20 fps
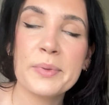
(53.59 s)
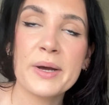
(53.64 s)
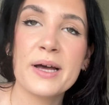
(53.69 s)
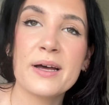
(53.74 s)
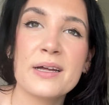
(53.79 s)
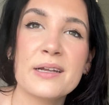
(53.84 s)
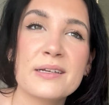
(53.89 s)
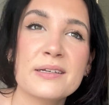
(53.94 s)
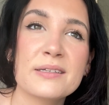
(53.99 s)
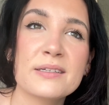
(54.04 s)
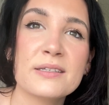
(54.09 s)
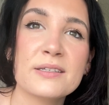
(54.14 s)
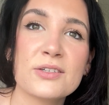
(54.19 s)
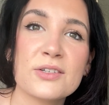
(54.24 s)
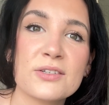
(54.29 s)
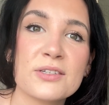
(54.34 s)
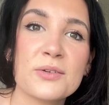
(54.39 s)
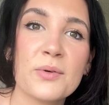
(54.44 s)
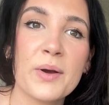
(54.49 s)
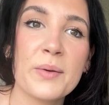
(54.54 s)
And
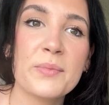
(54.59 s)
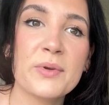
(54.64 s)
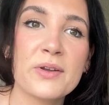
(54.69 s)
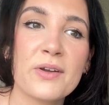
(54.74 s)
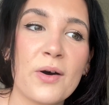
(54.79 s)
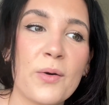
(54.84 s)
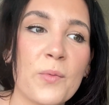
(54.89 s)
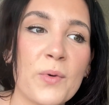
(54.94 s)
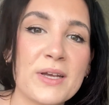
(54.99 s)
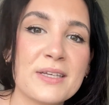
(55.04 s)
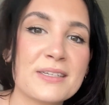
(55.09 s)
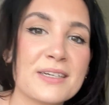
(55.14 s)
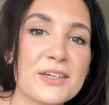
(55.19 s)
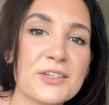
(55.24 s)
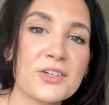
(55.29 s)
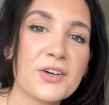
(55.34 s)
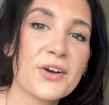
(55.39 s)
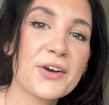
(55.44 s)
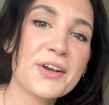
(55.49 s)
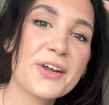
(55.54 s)
just so I'm not wasting a
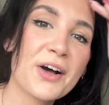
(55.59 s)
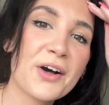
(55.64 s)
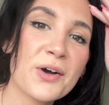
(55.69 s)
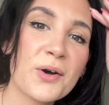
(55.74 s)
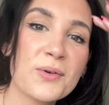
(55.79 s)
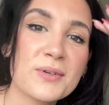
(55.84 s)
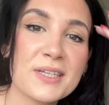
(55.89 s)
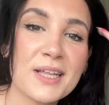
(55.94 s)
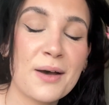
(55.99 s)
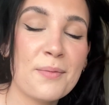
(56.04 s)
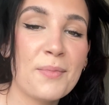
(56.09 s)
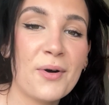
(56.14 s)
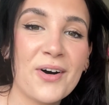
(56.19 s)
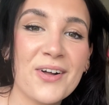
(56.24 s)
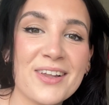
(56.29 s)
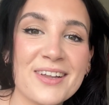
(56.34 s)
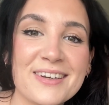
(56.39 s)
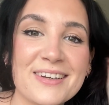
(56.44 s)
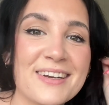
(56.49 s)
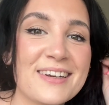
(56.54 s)
journey, I'll go to that
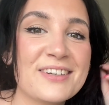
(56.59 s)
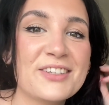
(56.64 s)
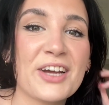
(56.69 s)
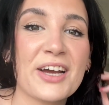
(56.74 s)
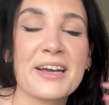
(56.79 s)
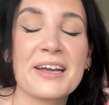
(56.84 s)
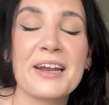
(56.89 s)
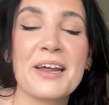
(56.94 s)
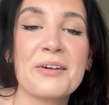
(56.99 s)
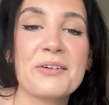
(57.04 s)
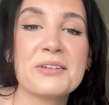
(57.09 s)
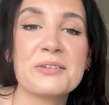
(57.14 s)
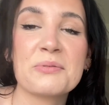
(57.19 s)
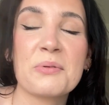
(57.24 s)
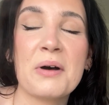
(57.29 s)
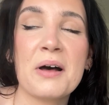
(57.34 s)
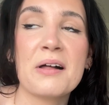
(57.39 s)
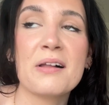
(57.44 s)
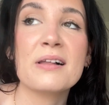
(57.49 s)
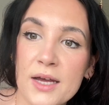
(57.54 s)
mall and check it out as
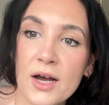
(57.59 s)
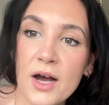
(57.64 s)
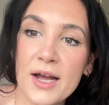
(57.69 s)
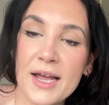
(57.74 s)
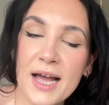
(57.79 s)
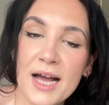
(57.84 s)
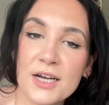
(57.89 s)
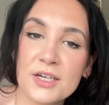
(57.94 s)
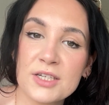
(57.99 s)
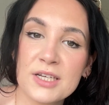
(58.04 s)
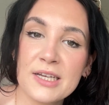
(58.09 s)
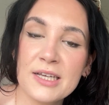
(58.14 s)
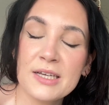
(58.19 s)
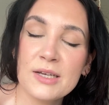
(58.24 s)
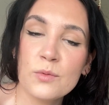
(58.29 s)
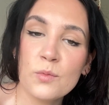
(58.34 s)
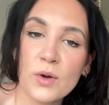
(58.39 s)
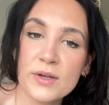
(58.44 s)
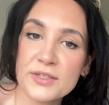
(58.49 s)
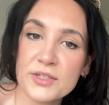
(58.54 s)
well. I actually
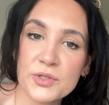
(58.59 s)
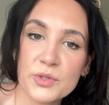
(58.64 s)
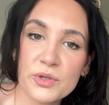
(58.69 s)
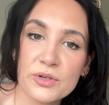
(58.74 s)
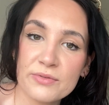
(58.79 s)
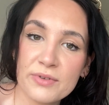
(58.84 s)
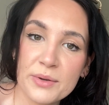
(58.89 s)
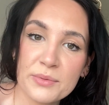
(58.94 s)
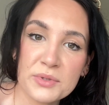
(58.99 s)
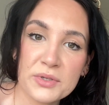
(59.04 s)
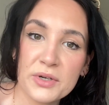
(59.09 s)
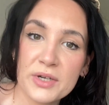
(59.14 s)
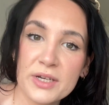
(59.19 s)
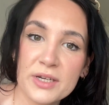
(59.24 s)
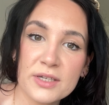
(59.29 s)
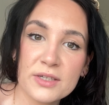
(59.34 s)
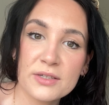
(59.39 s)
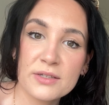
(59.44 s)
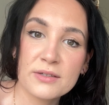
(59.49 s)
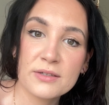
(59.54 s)
wasn't sure if I was gonna
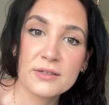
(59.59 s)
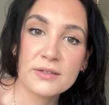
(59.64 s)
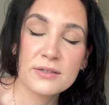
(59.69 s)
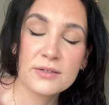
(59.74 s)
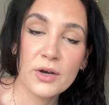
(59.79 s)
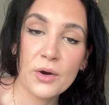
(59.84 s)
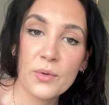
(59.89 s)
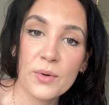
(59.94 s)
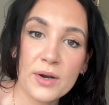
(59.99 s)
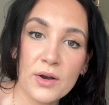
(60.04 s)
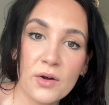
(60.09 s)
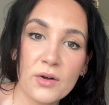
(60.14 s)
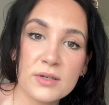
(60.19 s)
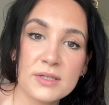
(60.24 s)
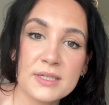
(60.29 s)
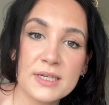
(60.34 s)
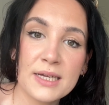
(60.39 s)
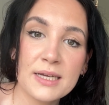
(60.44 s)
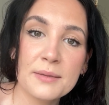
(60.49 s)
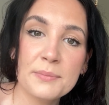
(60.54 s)
go at all
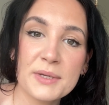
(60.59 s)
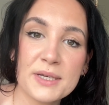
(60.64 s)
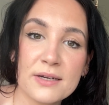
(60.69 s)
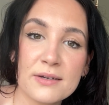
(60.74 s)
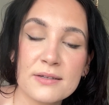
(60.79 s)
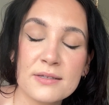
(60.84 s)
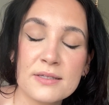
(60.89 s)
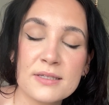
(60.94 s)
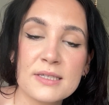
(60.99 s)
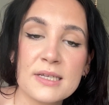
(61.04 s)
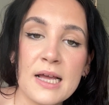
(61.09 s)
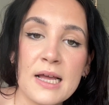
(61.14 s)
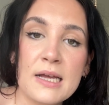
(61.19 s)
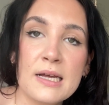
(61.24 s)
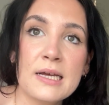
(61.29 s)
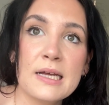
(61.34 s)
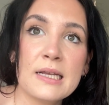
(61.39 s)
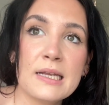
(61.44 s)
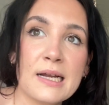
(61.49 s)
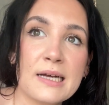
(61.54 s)
today because
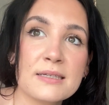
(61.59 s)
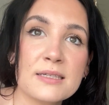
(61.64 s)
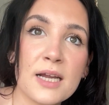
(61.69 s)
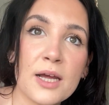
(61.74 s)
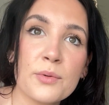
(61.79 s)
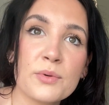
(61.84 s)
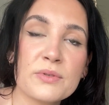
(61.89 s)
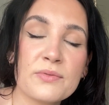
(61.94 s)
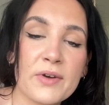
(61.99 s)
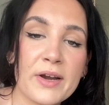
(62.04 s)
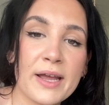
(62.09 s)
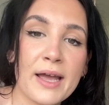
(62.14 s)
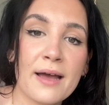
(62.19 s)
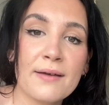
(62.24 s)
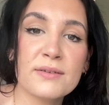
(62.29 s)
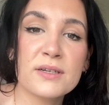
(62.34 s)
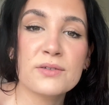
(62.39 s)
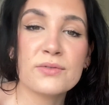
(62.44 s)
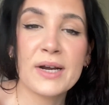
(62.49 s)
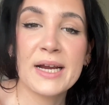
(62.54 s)
last night was very
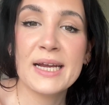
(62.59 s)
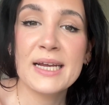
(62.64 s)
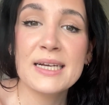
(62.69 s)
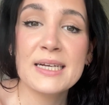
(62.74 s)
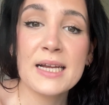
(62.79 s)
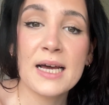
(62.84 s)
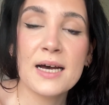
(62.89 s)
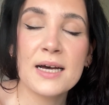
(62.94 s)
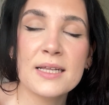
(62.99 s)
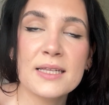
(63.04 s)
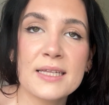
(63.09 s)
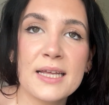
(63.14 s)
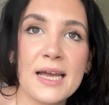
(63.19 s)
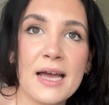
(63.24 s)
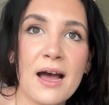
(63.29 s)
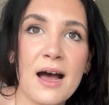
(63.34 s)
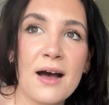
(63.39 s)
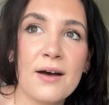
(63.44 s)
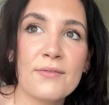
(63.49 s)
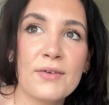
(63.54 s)
heavy rain, and they
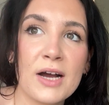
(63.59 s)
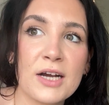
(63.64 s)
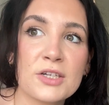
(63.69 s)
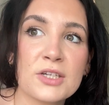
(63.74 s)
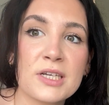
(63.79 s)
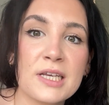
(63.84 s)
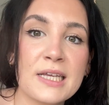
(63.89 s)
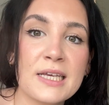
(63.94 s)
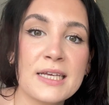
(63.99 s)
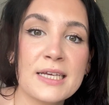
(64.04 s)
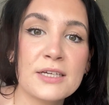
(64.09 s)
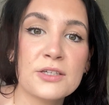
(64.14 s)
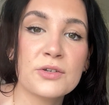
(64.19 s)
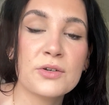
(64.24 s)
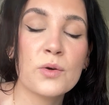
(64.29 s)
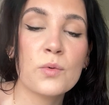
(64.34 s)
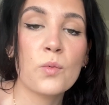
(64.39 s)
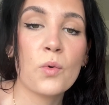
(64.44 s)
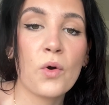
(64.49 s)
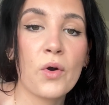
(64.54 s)
have actually issued
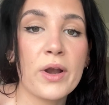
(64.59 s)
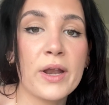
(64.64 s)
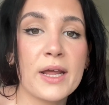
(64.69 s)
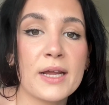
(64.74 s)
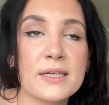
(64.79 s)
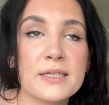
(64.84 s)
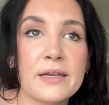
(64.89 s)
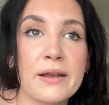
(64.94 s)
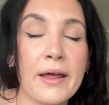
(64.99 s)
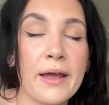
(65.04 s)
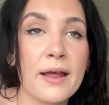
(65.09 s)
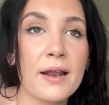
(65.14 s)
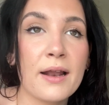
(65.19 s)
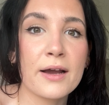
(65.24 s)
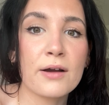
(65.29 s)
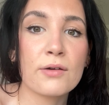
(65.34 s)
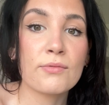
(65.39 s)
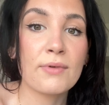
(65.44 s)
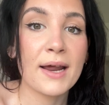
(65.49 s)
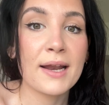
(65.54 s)
a warning today,
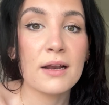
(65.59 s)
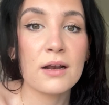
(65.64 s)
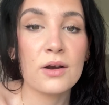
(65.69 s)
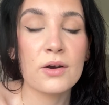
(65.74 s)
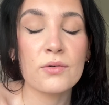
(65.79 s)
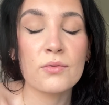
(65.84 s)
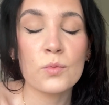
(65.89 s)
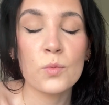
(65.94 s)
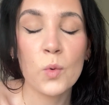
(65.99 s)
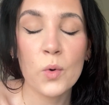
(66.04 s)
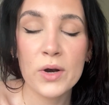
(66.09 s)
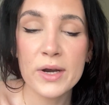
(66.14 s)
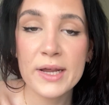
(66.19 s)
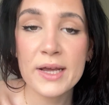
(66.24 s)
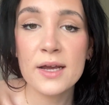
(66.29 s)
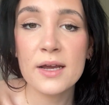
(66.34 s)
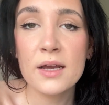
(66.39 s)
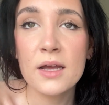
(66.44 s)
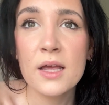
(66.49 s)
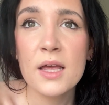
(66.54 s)
red alert
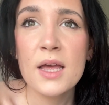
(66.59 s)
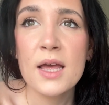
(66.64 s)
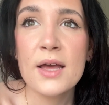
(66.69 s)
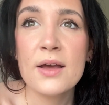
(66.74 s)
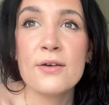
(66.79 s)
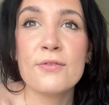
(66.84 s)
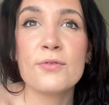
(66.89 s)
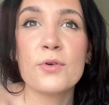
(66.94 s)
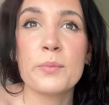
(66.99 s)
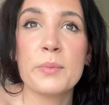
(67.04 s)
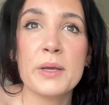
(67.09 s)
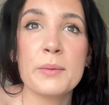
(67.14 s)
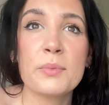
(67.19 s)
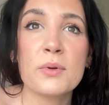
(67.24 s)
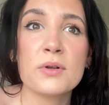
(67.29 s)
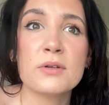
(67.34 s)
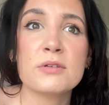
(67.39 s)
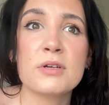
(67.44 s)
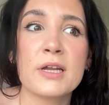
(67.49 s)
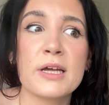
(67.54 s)
warning for
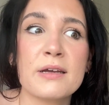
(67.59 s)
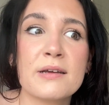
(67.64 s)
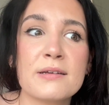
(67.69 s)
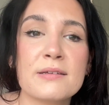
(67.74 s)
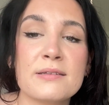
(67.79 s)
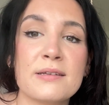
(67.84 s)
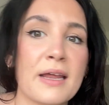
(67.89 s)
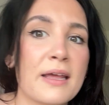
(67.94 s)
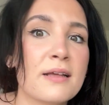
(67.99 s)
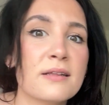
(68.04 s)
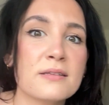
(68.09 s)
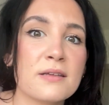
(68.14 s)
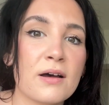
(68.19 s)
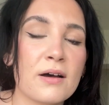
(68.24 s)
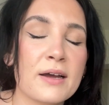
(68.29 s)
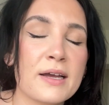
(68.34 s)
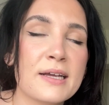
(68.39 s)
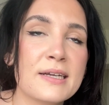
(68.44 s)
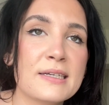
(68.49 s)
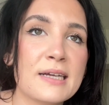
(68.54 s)
people to like stay
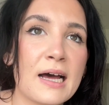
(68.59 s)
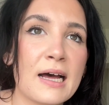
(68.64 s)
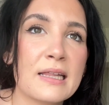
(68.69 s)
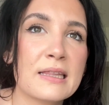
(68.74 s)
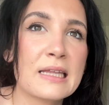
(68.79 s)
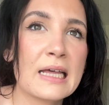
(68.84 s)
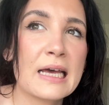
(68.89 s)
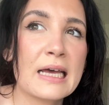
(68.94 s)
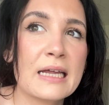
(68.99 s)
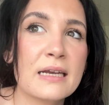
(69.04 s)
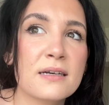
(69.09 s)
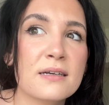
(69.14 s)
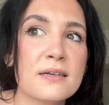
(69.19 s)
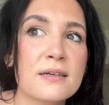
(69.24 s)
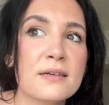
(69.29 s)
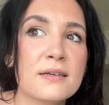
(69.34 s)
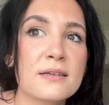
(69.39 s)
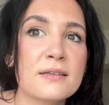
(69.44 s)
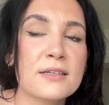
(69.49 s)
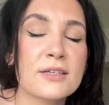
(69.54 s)
inside. And
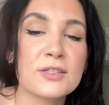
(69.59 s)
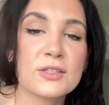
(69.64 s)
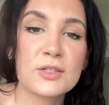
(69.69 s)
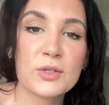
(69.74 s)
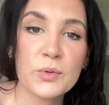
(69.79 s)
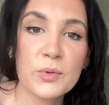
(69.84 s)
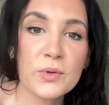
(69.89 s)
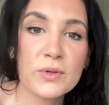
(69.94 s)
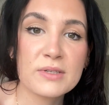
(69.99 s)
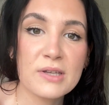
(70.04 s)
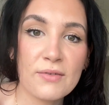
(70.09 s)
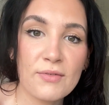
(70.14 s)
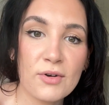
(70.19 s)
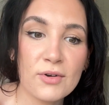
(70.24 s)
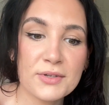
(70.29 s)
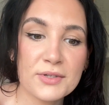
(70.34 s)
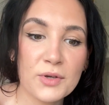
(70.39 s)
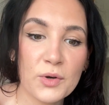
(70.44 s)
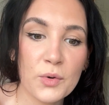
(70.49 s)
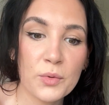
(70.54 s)
then the schools have
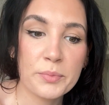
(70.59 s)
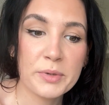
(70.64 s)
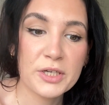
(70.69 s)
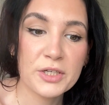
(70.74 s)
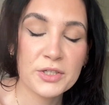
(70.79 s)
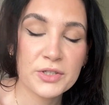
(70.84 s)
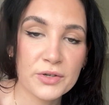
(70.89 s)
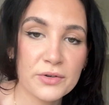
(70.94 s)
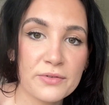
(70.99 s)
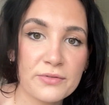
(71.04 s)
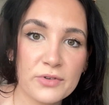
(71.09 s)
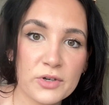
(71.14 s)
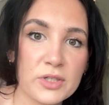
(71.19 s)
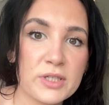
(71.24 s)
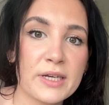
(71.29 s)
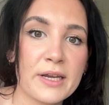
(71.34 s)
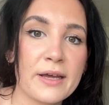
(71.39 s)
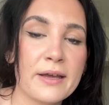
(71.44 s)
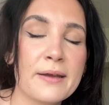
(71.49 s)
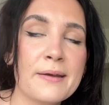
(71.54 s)
also been shut for
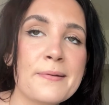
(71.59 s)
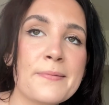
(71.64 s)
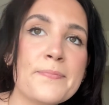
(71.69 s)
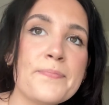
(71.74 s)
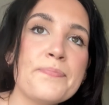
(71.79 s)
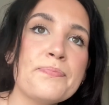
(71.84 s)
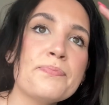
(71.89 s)
today.